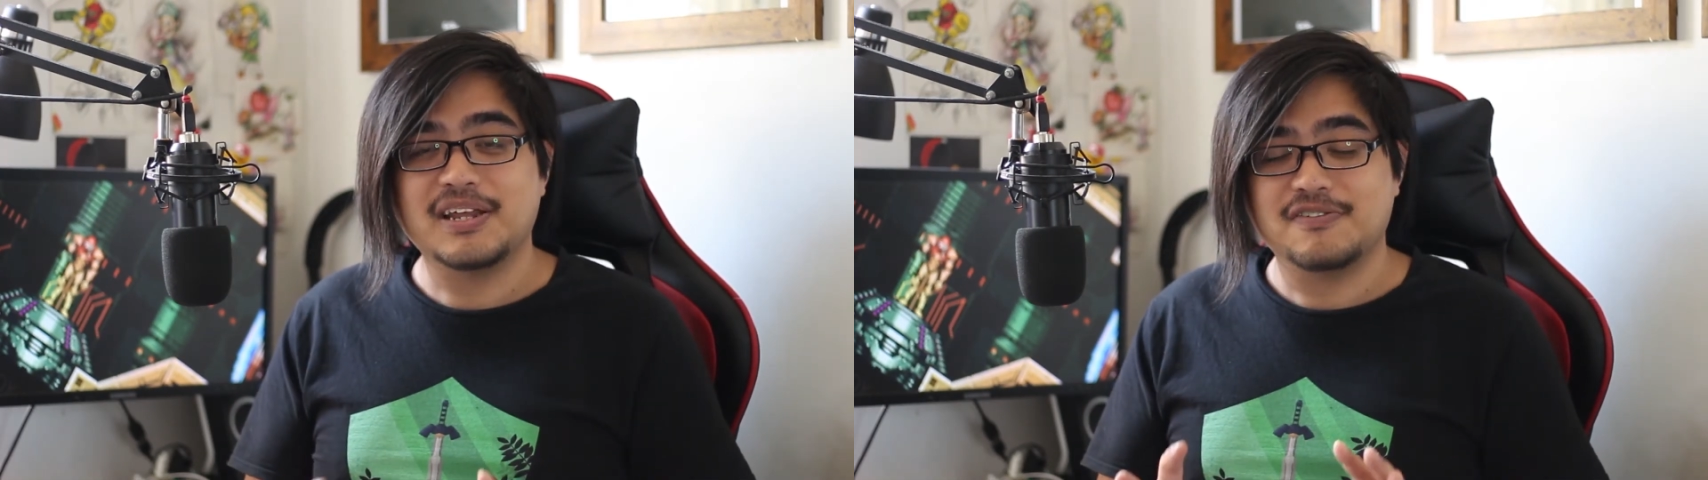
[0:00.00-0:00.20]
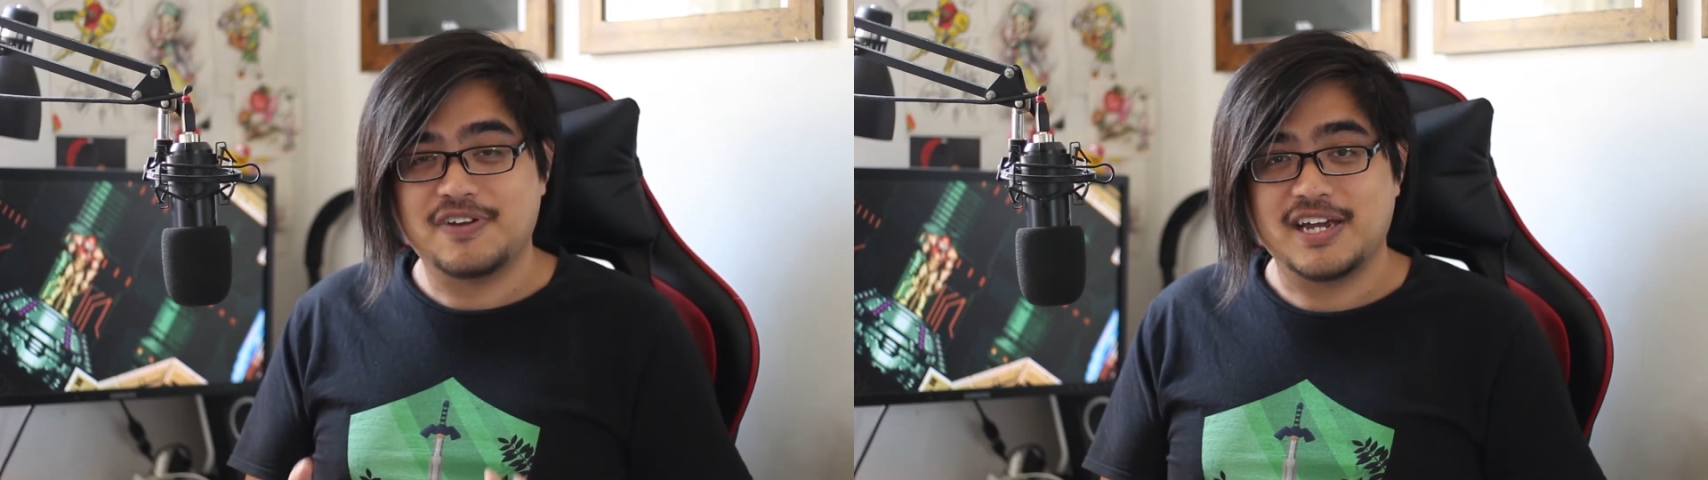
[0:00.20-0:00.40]

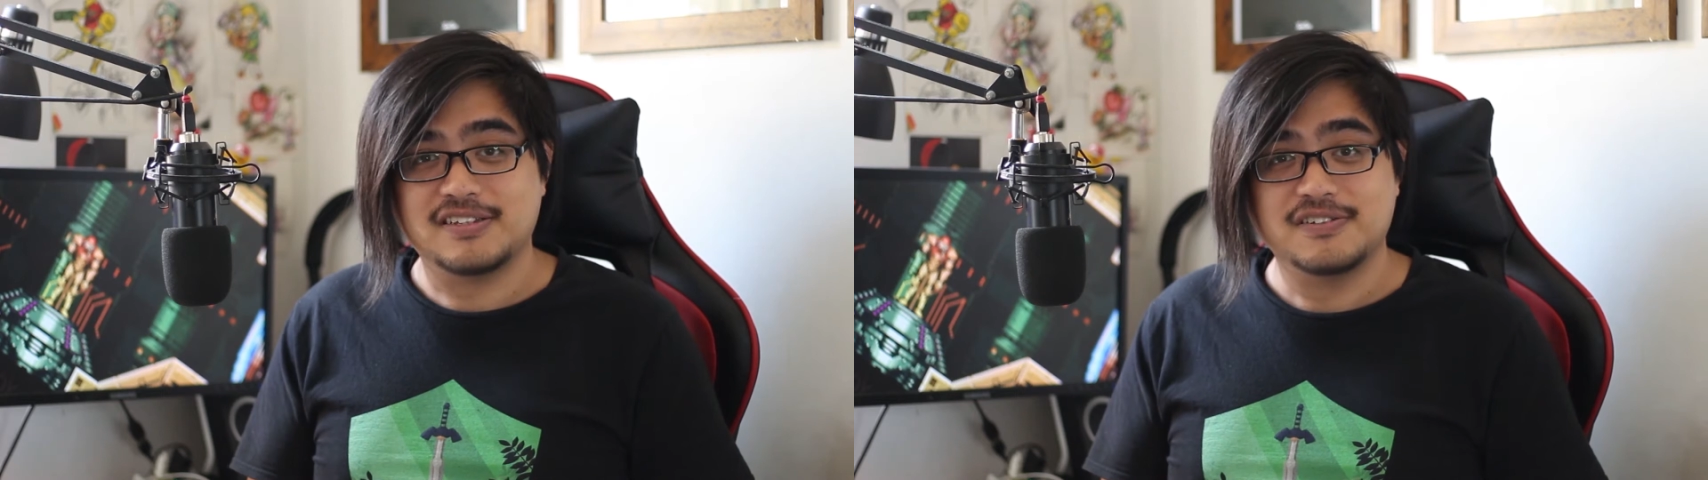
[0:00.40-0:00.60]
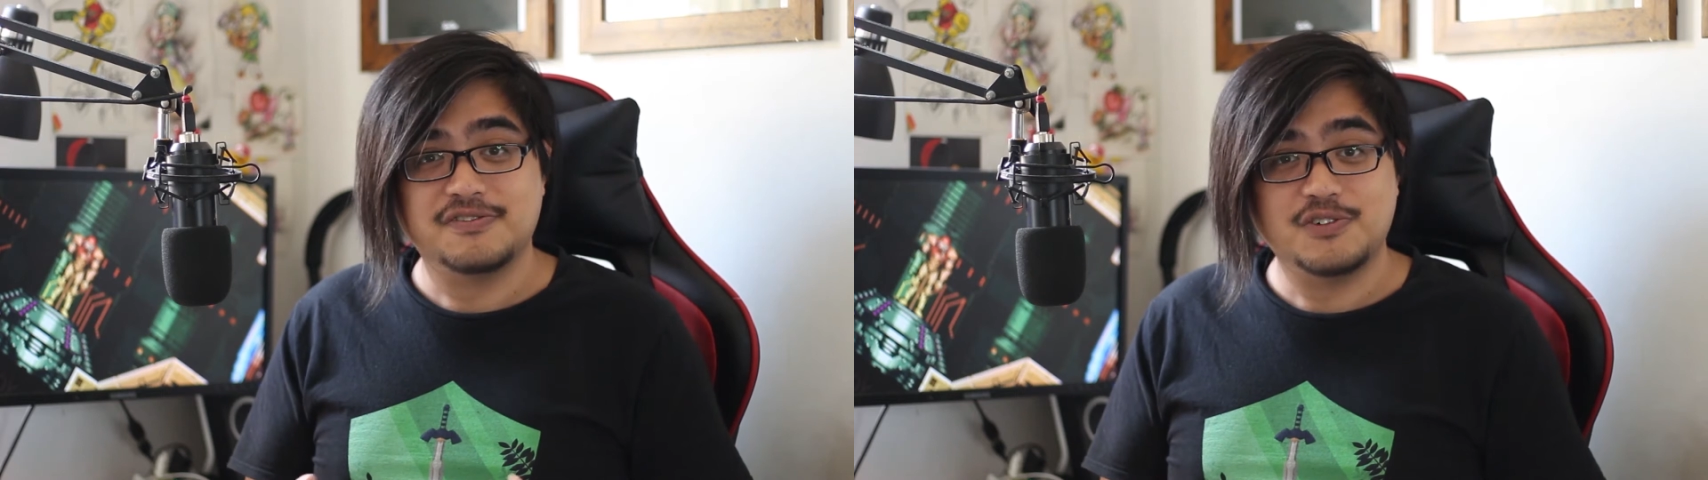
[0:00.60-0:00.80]
and
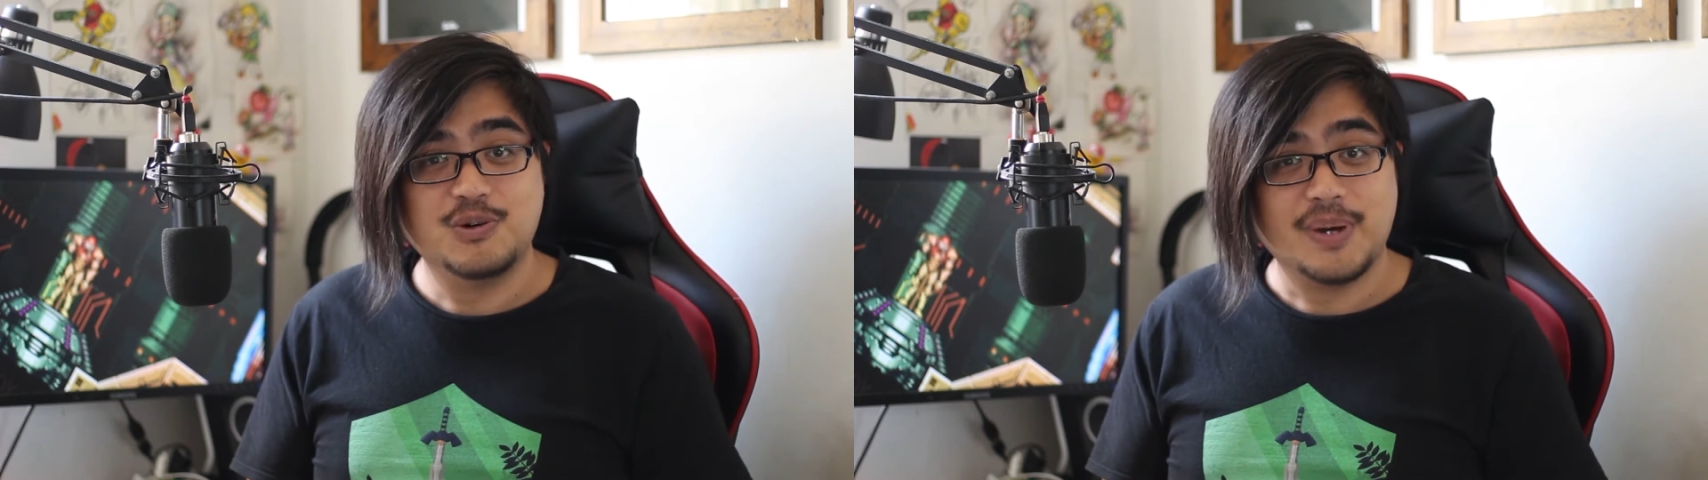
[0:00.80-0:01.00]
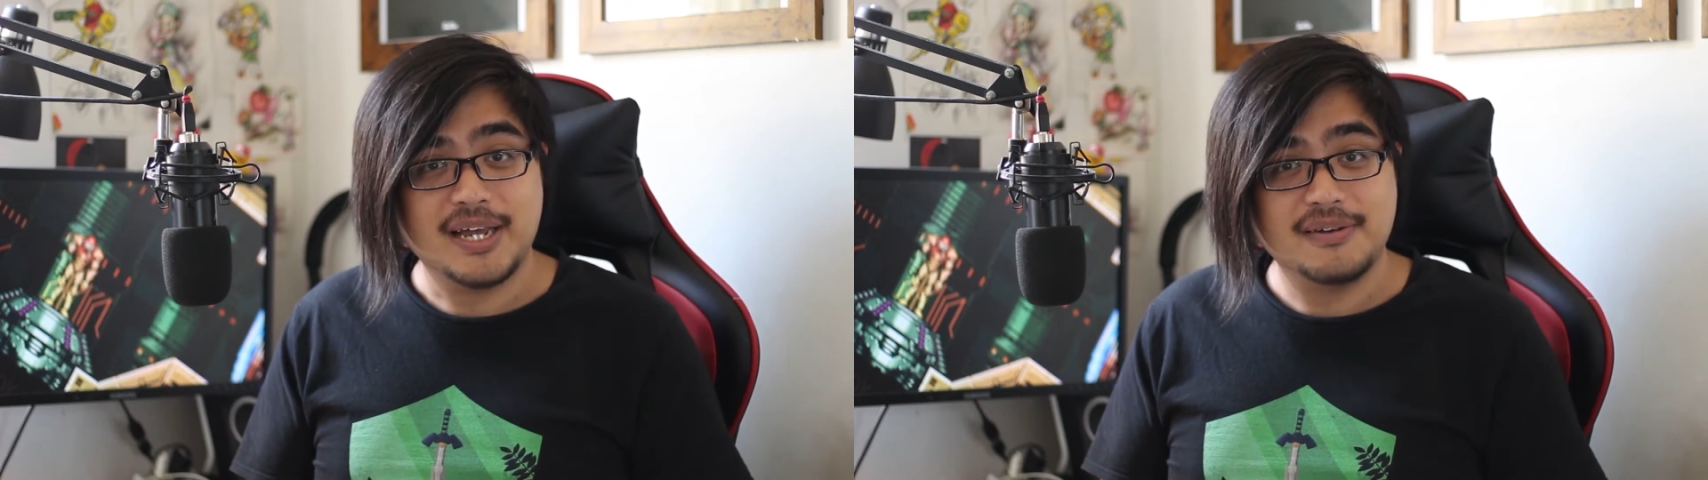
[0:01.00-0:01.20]
effective
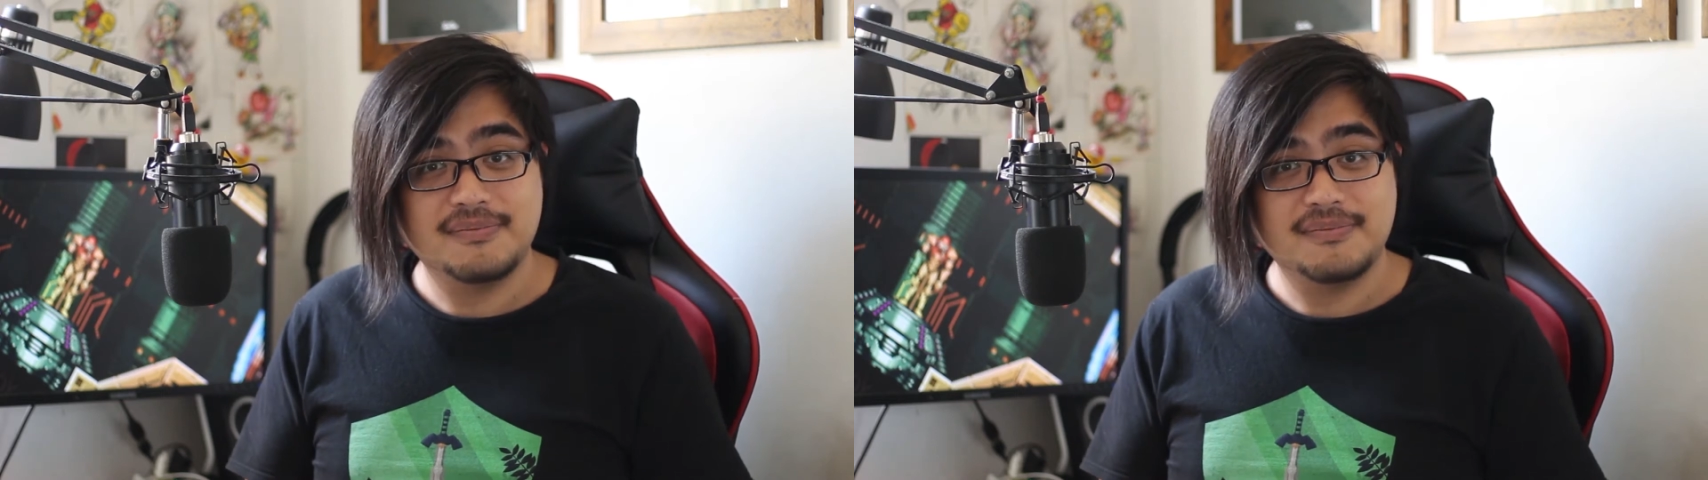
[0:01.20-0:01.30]
format.